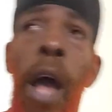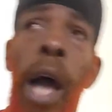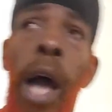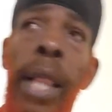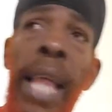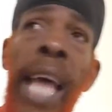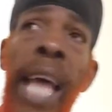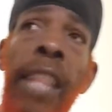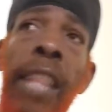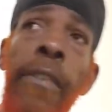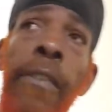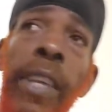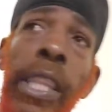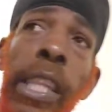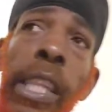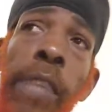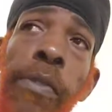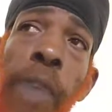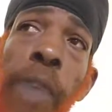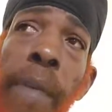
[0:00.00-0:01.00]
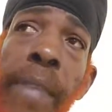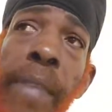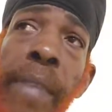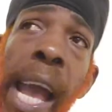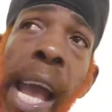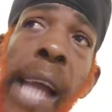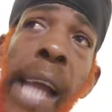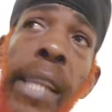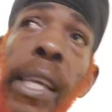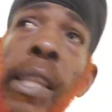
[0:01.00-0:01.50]
A lot of us is from
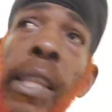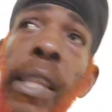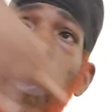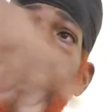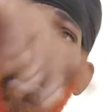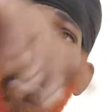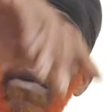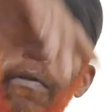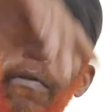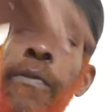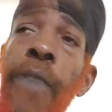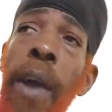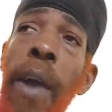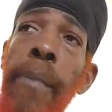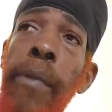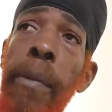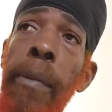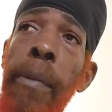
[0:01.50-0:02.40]
the islands or from